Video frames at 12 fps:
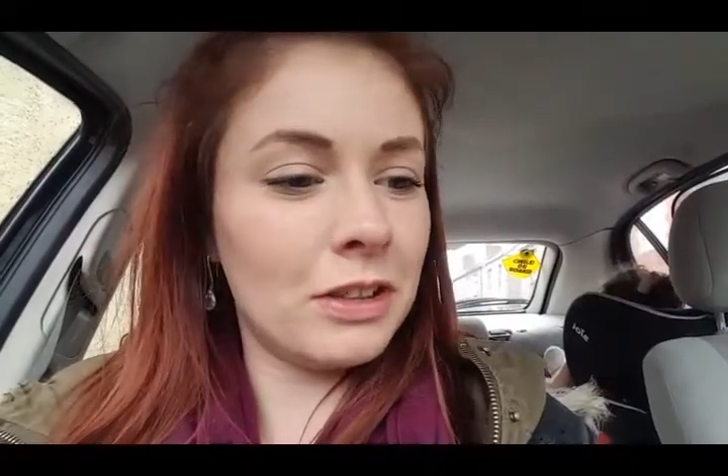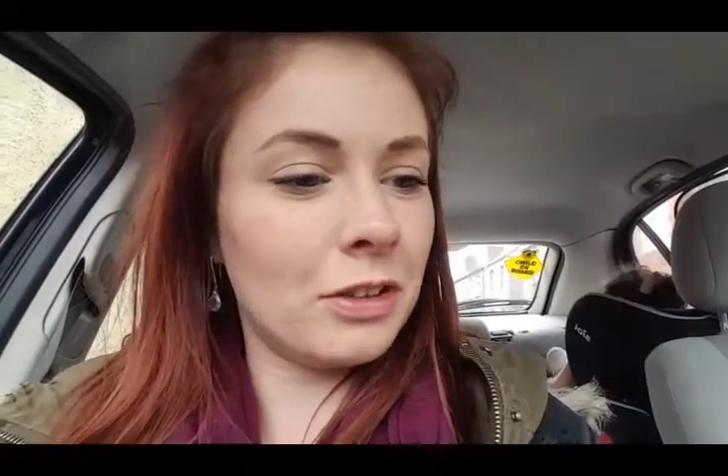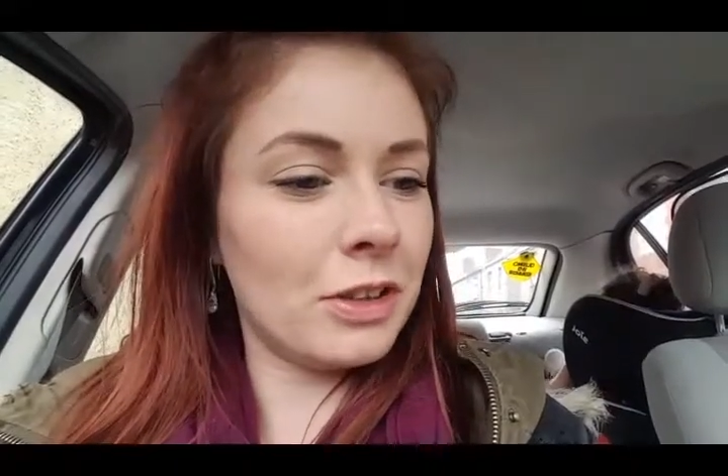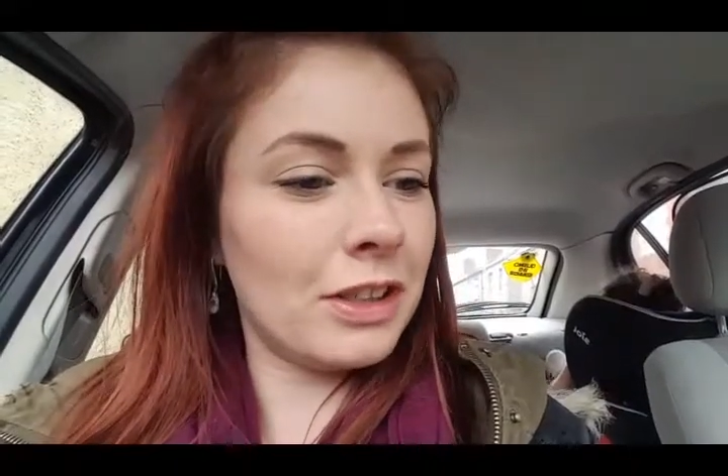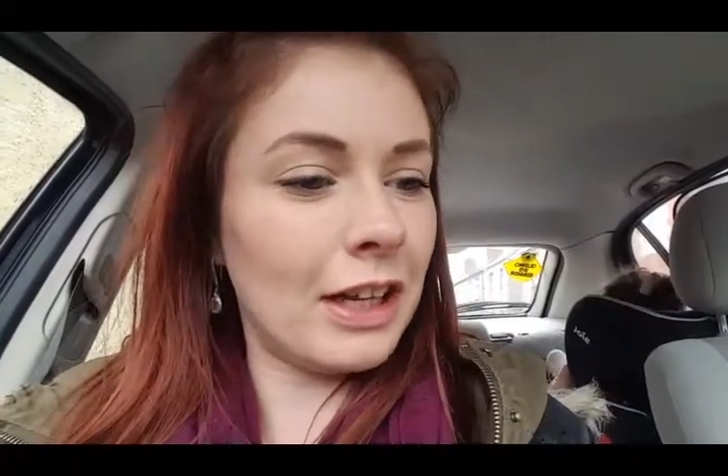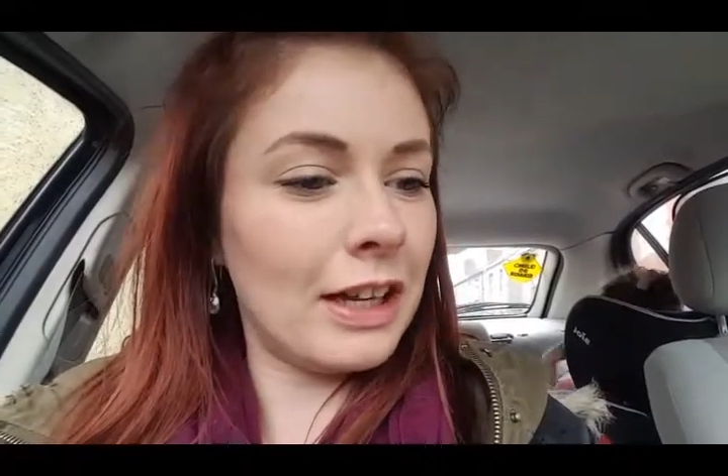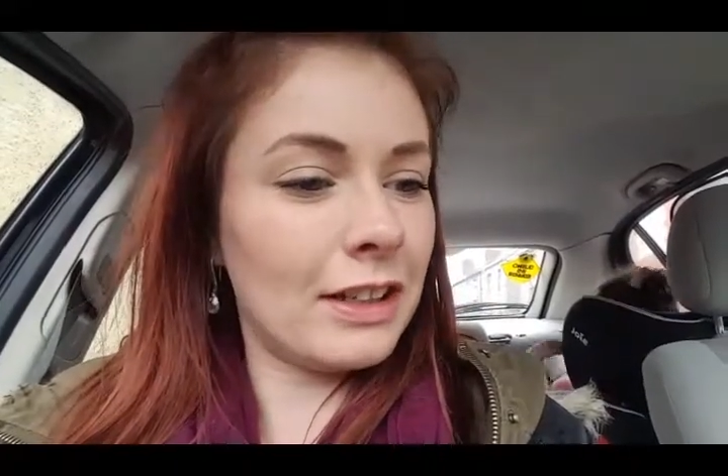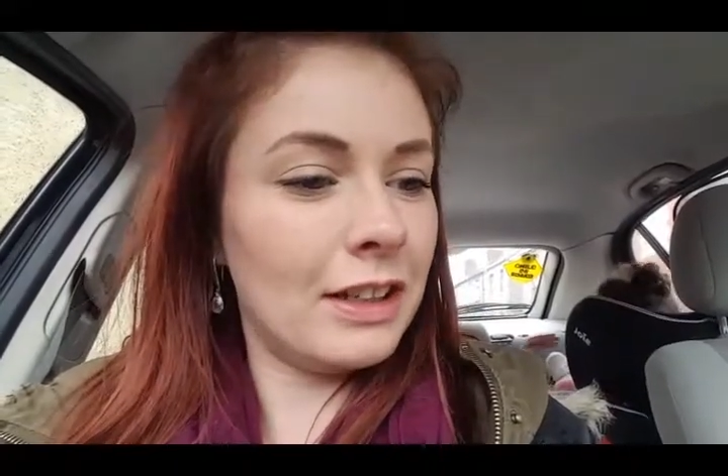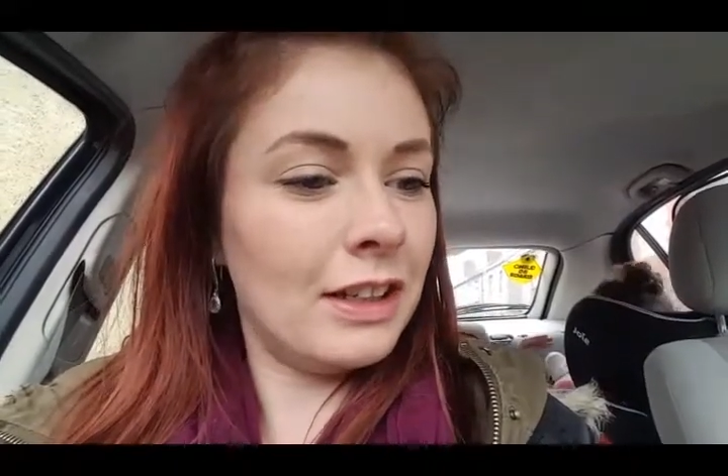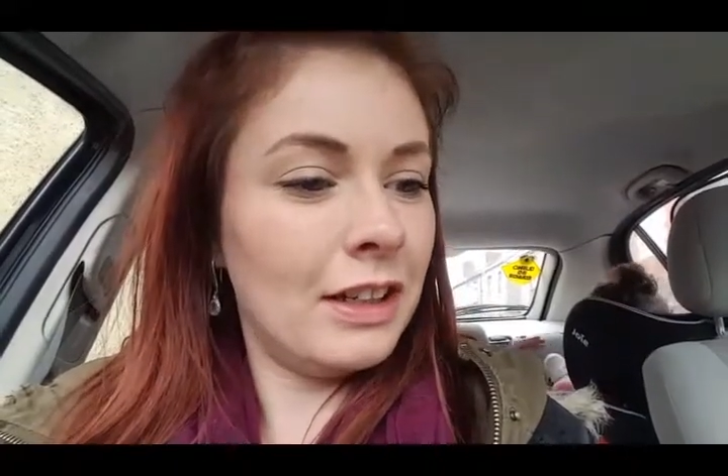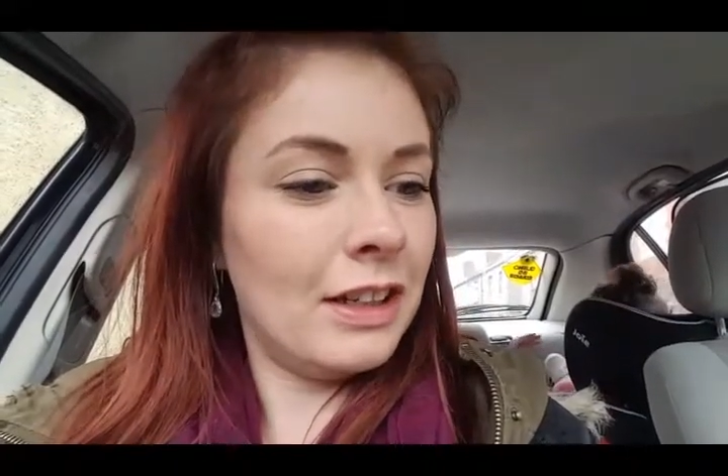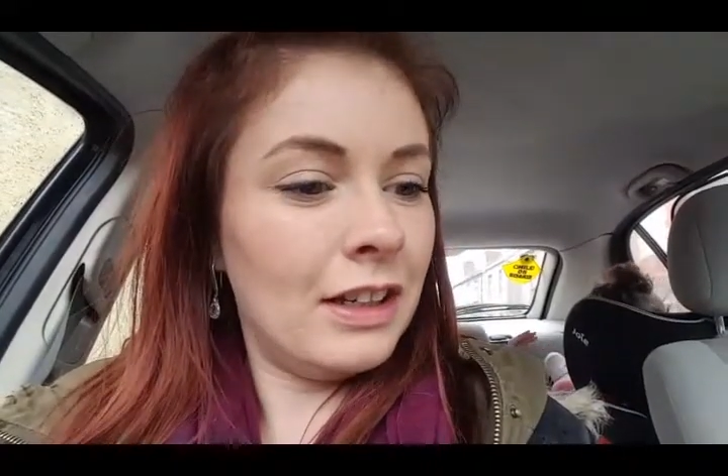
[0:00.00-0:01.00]
So I said,
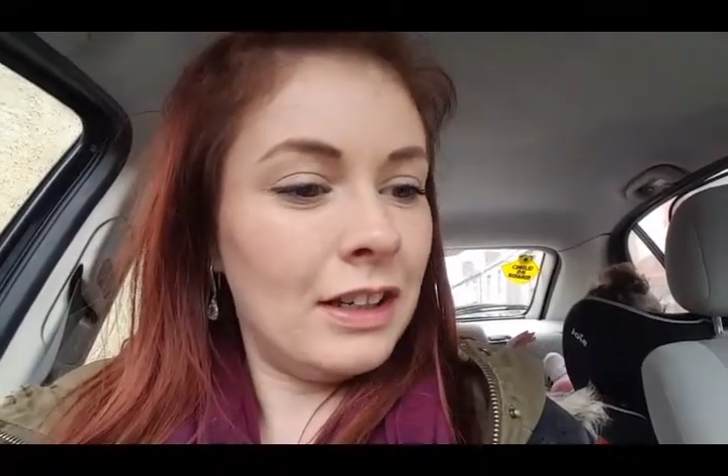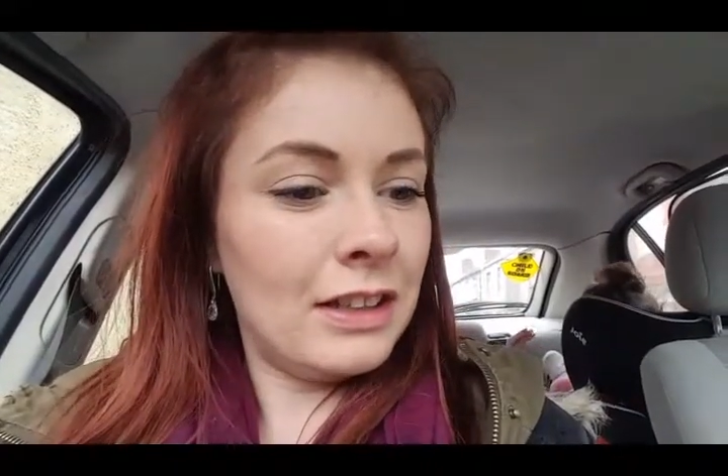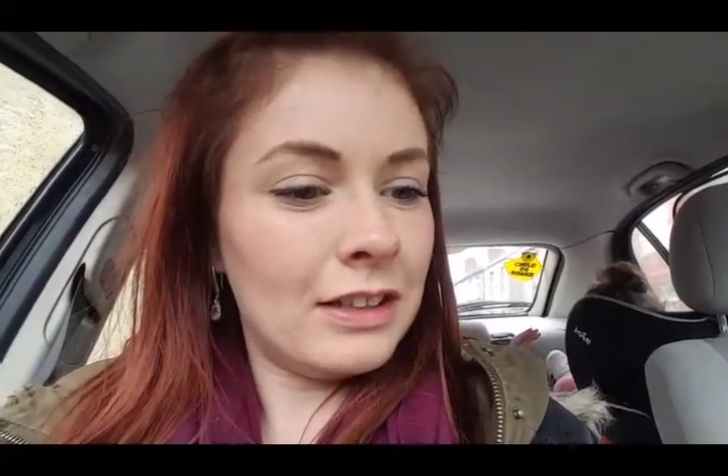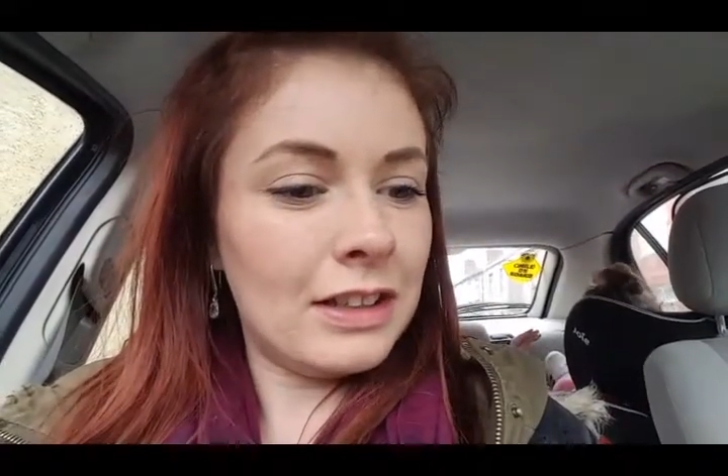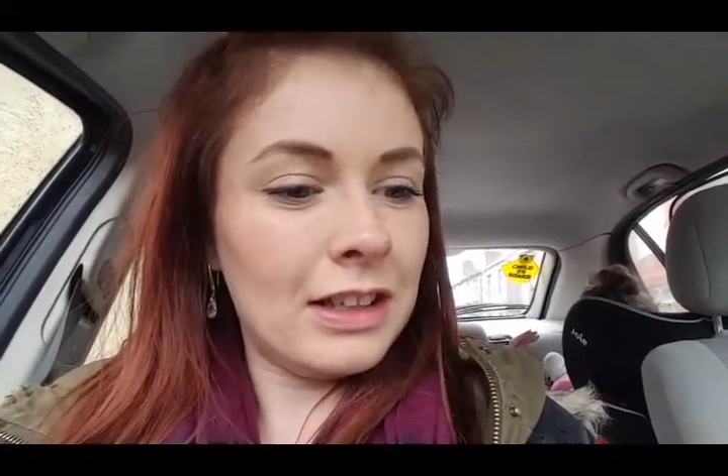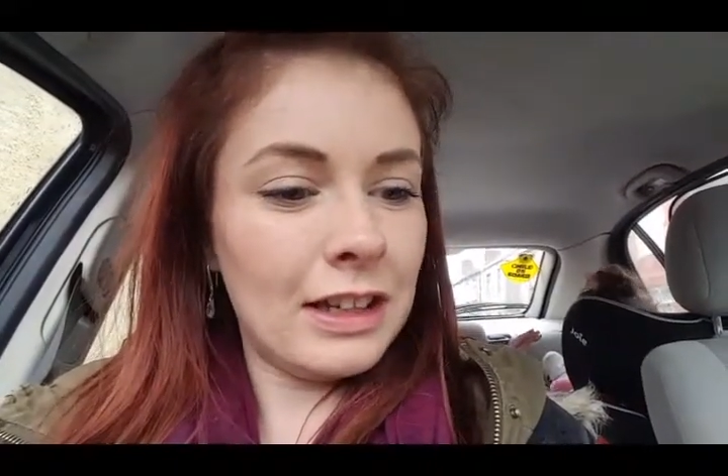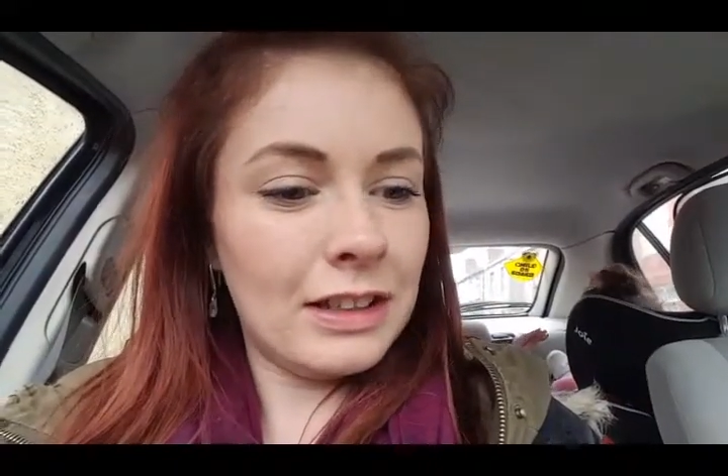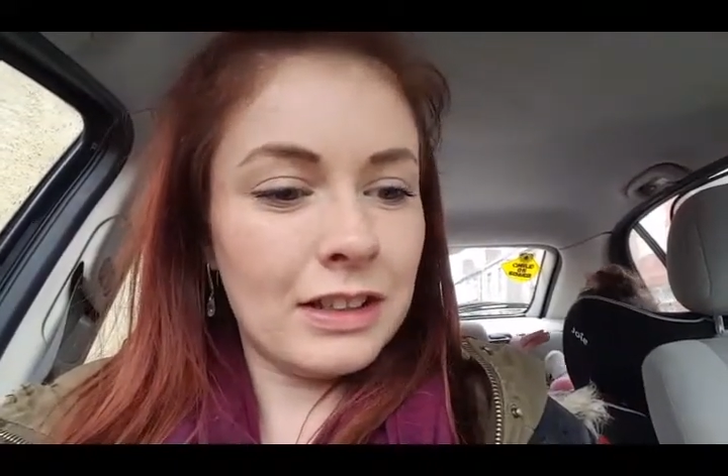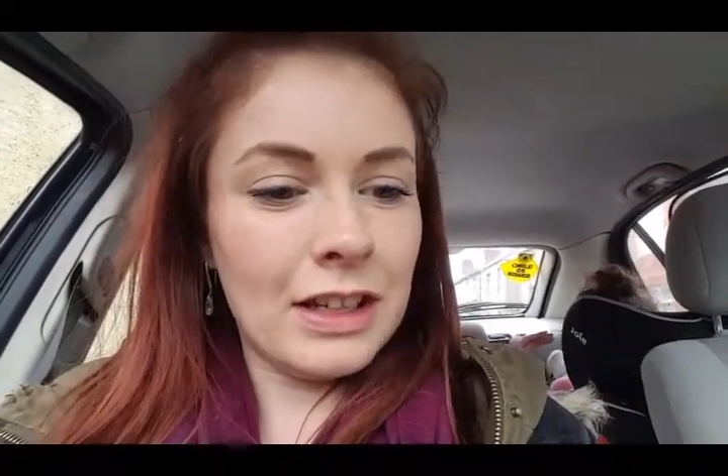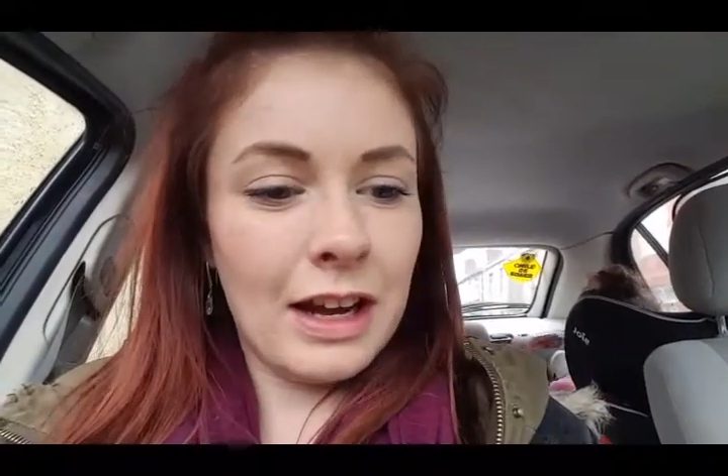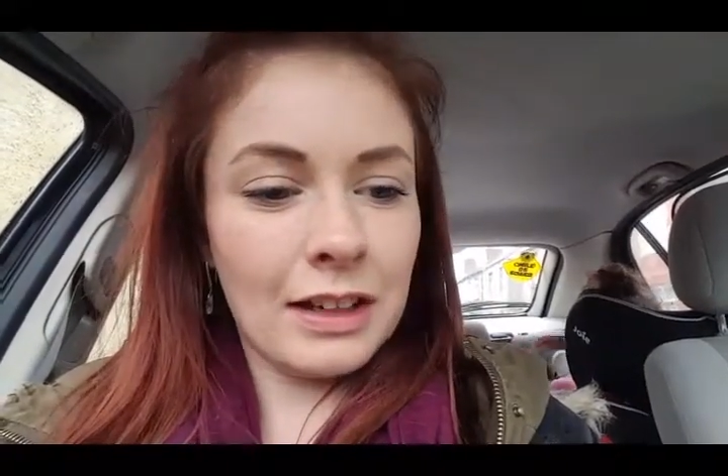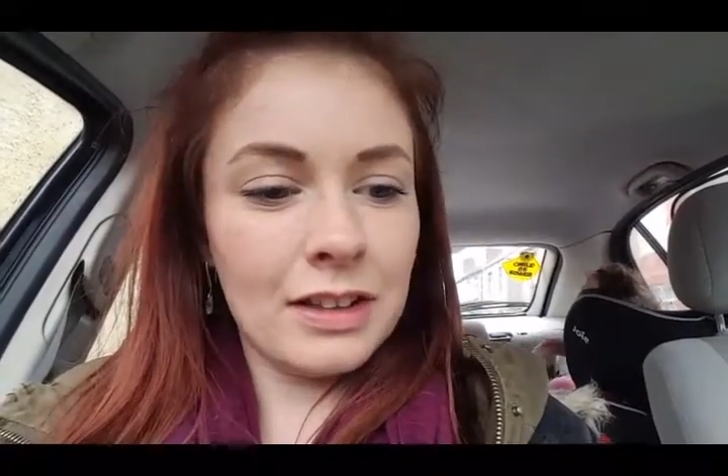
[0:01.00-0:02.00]
today at
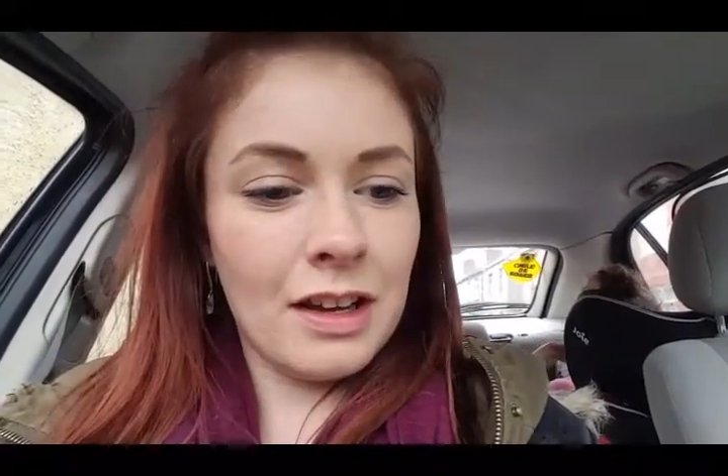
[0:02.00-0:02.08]
snack